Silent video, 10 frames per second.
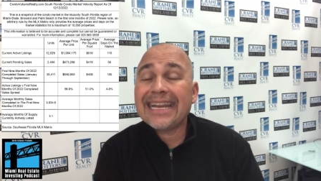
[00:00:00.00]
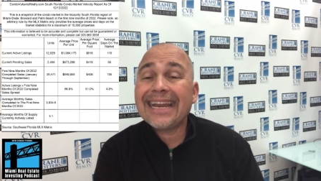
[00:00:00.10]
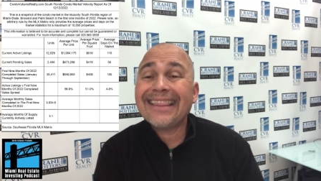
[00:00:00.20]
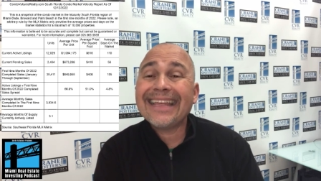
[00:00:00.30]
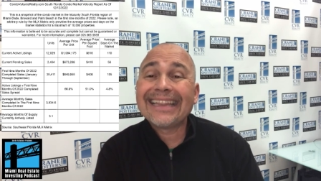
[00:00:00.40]
And
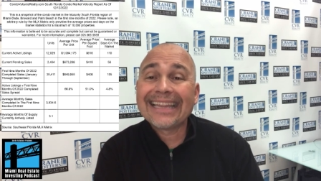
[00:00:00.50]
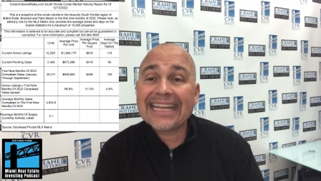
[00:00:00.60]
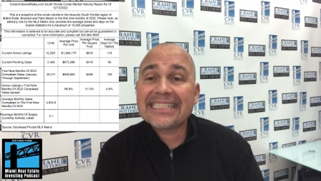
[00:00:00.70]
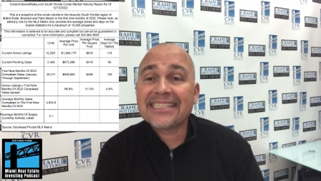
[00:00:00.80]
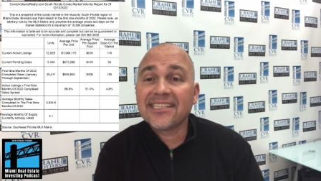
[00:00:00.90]
anything
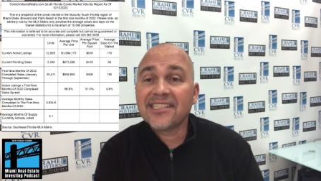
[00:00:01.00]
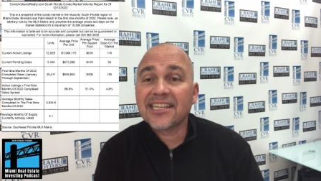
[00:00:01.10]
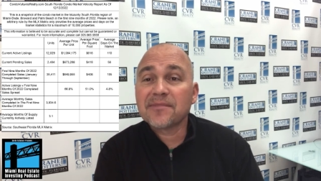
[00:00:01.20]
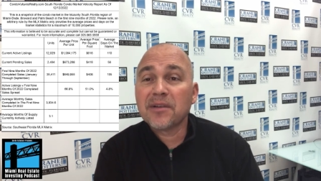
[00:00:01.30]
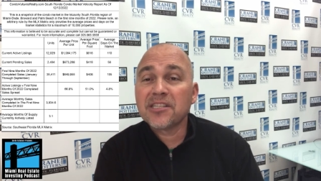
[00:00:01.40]
less than
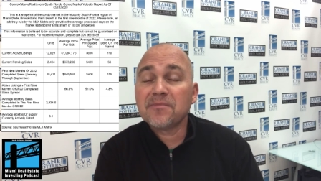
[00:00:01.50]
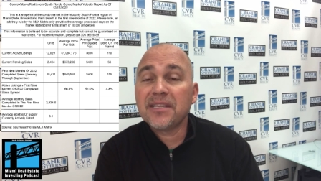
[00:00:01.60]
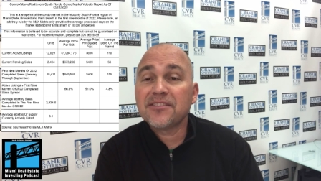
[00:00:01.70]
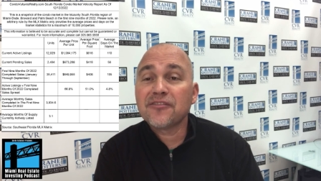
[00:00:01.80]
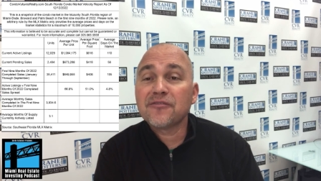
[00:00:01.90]
6 months
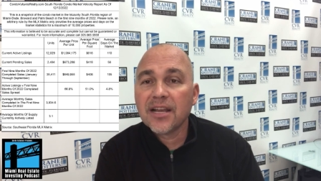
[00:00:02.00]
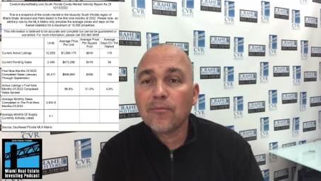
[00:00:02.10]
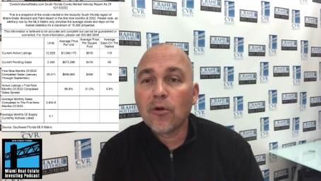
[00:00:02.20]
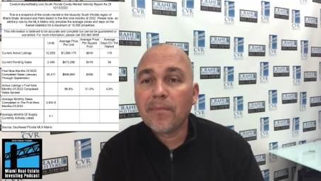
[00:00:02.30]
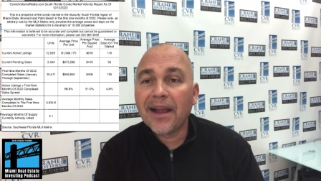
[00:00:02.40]
means there's
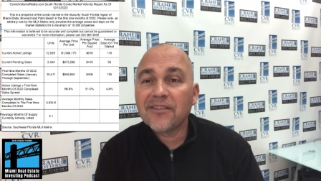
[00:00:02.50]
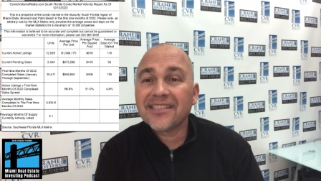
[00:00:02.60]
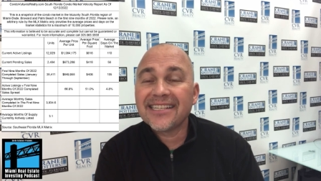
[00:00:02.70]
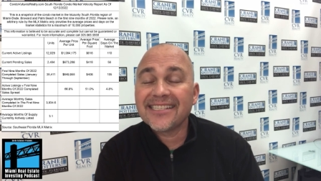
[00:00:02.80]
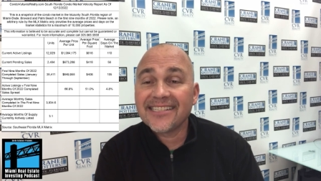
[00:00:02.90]
more
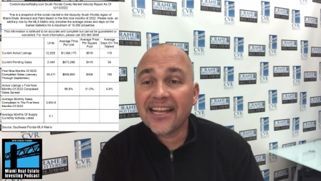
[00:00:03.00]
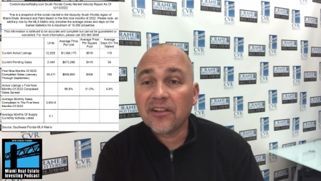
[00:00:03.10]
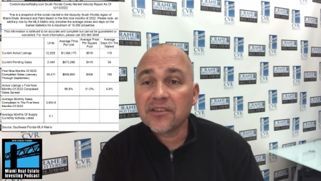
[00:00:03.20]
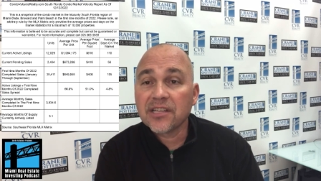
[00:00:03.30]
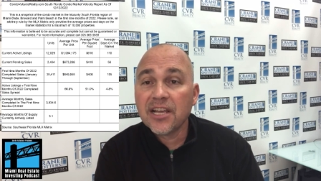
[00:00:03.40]
buyers than
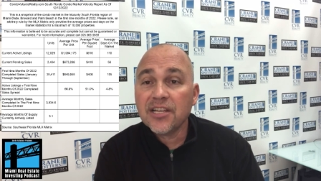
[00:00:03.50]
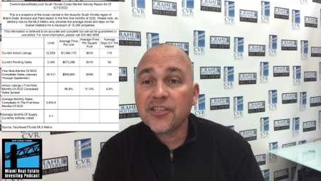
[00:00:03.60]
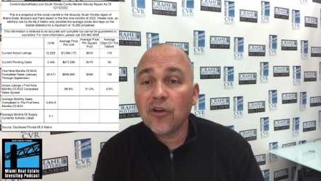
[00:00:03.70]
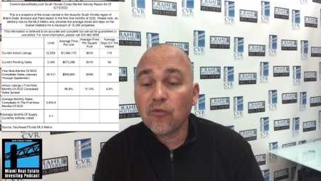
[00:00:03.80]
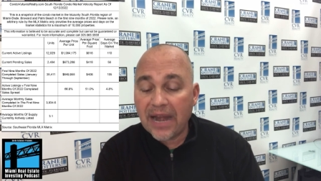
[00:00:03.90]
sellers.
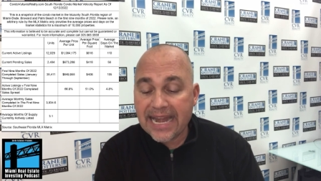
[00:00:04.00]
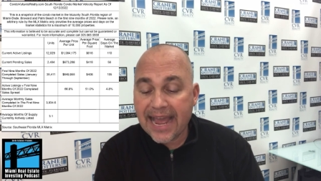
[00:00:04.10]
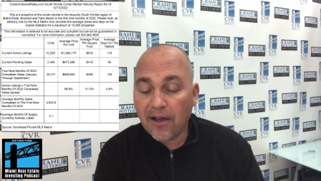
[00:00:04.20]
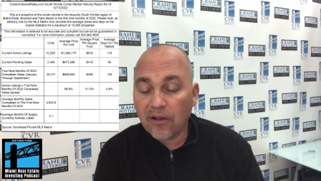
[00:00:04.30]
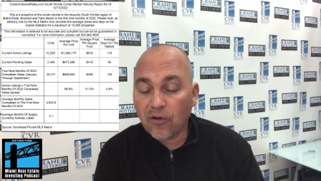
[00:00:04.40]
So right
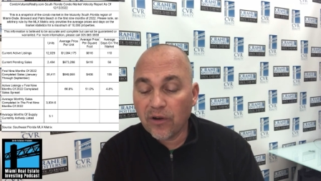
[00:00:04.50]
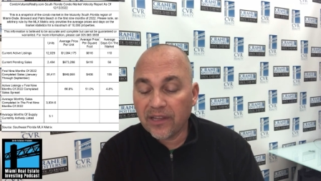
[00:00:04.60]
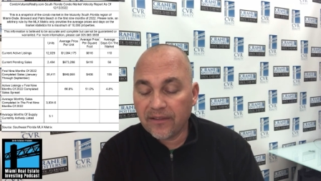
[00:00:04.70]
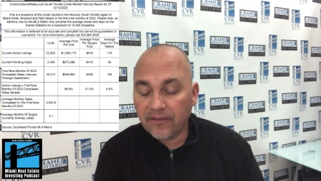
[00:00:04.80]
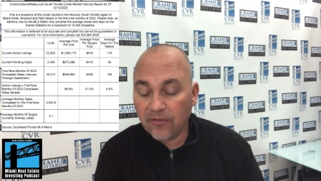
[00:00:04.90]
now,
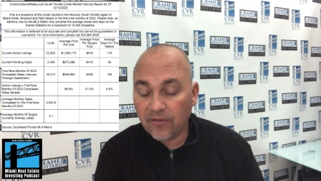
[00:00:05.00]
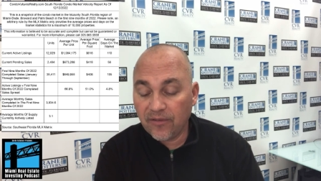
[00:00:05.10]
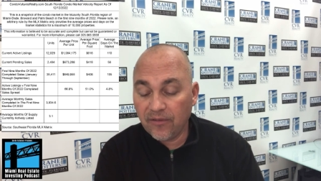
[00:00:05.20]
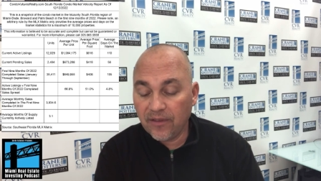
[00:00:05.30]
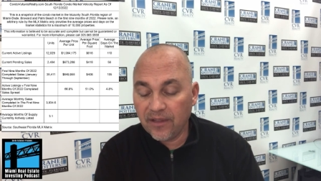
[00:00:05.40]
according to
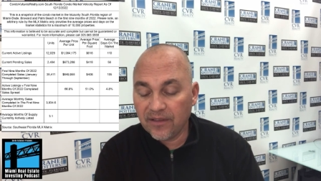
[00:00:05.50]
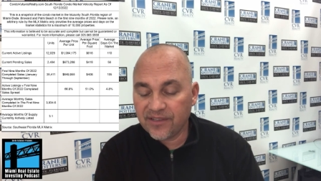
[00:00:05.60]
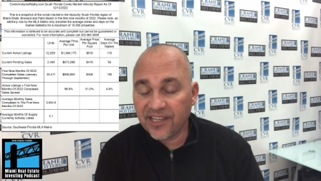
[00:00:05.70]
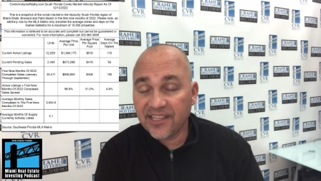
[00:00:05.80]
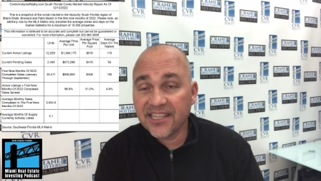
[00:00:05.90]
the
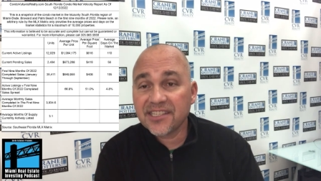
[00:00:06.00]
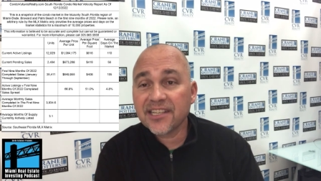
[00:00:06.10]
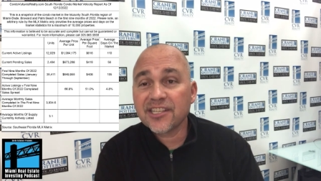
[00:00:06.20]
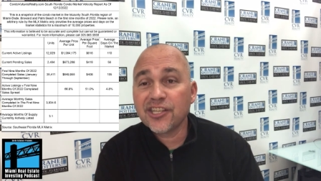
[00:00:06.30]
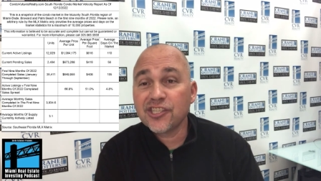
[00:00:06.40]

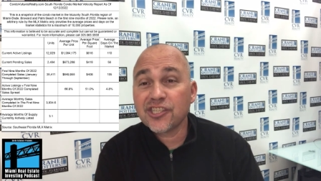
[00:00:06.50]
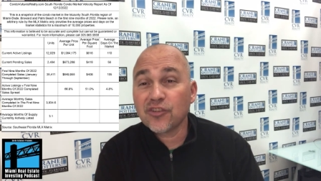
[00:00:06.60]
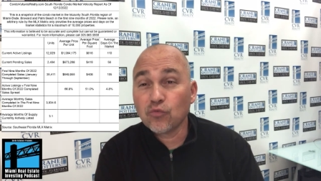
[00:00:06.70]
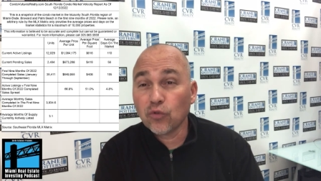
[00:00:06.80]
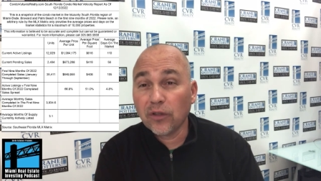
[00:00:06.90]
statistics, and
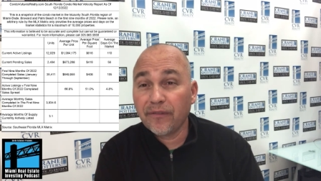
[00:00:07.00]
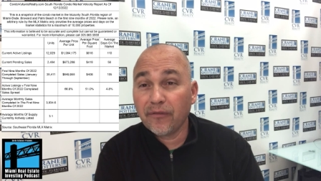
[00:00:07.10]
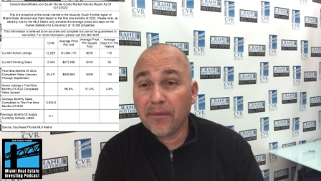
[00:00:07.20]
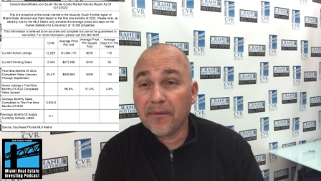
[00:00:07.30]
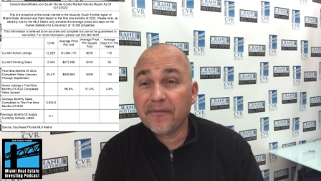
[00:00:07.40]
just a rule of
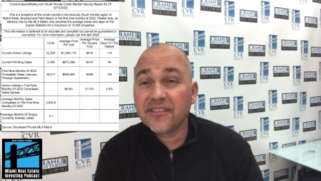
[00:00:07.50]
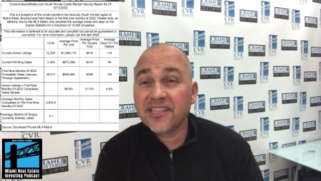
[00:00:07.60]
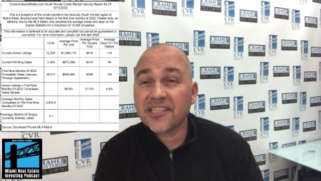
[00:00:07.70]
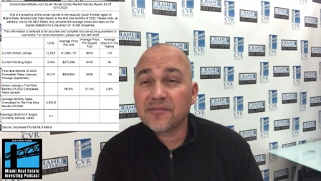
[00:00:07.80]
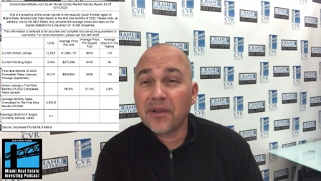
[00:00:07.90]
thumb of a
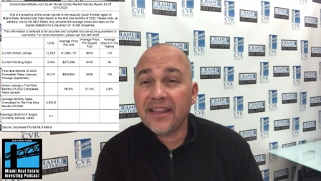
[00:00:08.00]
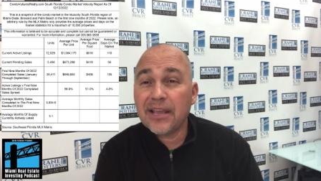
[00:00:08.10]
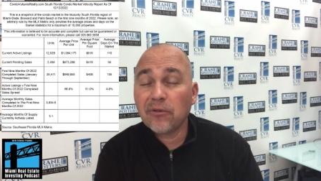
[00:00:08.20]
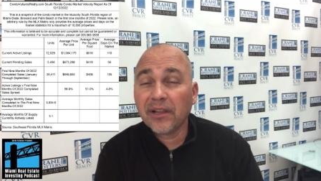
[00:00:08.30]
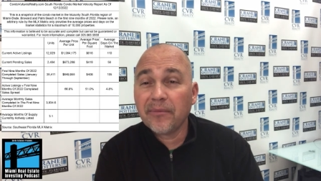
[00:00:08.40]
6 month
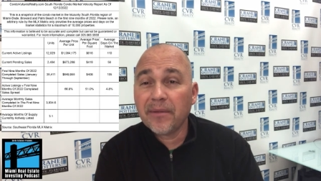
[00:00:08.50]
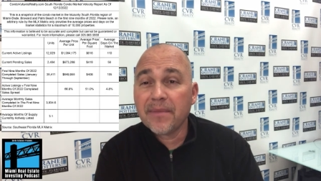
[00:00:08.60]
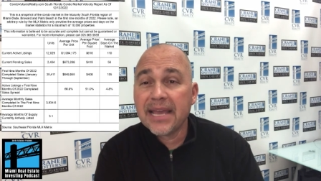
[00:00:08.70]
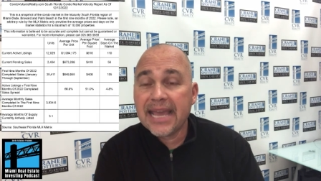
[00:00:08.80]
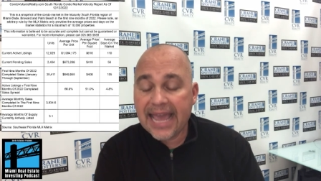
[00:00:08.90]

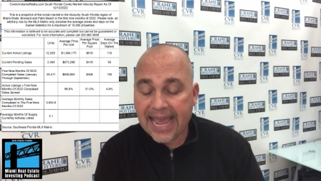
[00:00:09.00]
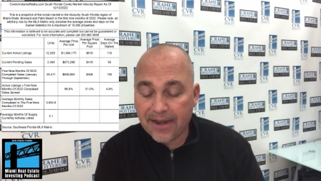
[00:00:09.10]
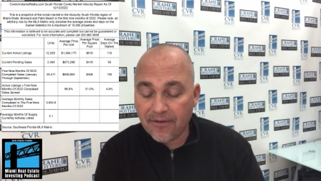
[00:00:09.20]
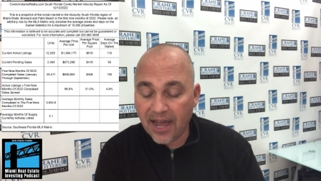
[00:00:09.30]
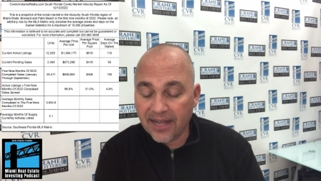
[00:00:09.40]
equilibrium
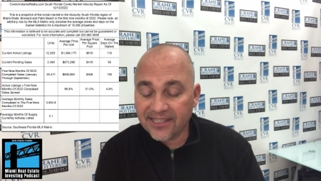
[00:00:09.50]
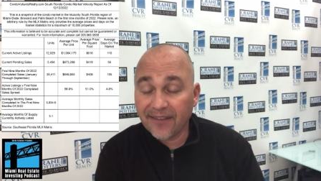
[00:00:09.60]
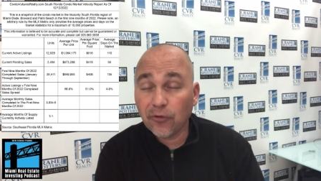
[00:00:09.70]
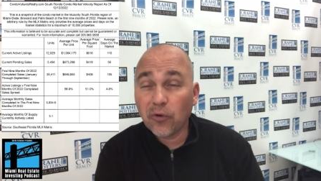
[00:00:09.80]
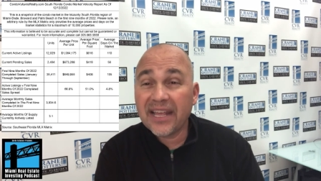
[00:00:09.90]
in
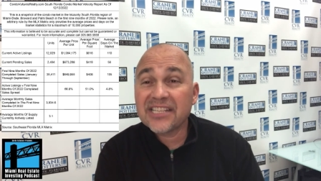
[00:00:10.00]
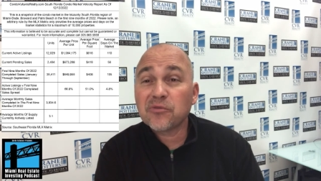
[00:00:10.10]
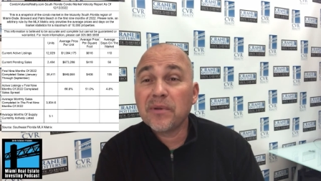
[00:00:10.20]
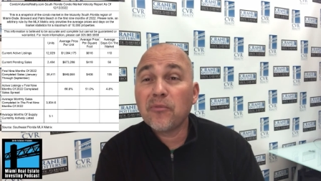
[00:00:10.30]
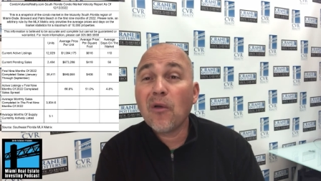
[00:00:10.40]
South Florida has
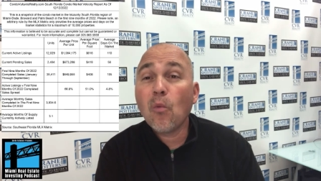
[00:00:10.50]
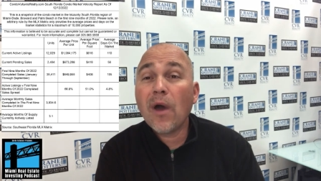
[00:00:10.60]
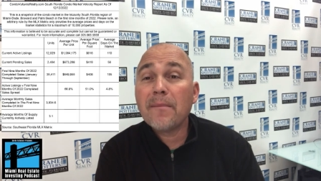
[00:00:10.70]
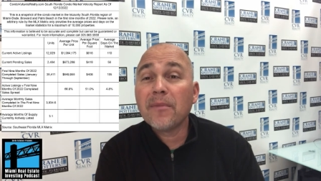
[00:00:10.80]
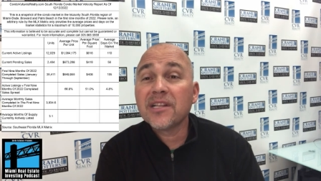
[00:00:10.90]

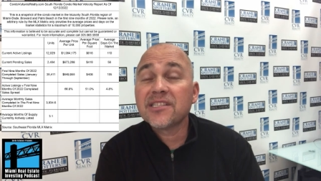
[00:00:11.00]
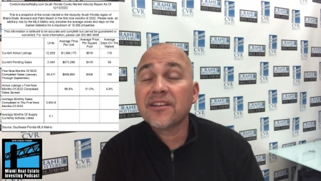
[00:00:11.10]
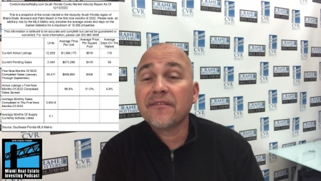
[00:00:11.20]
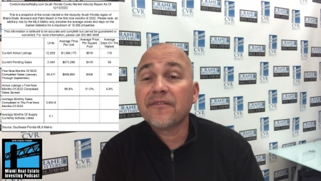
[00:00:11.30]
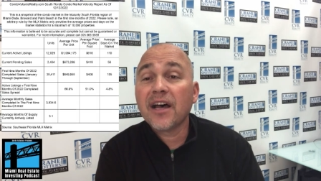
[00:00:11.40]
3.1 months
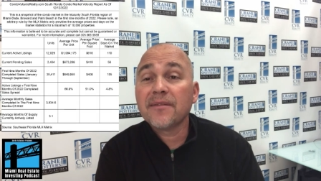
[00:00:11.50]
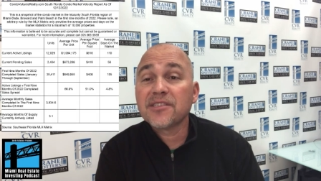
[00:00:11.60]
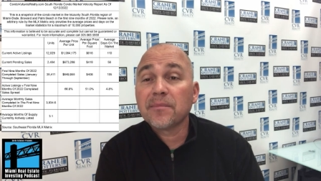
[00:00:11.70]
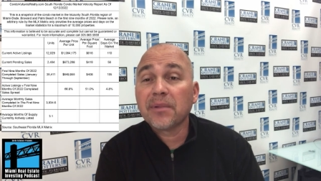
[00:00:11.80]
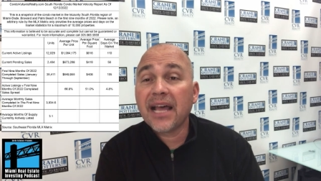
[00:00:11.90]
of
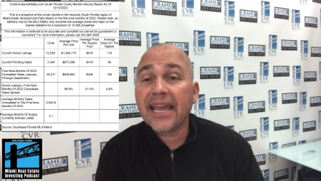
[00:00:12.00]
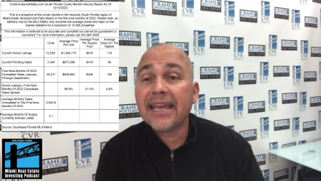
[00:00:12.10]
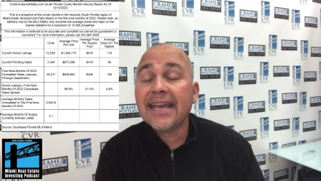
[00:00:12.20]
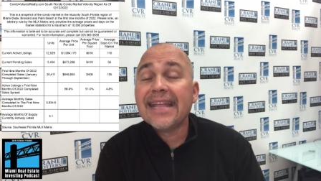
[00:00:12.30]
supply.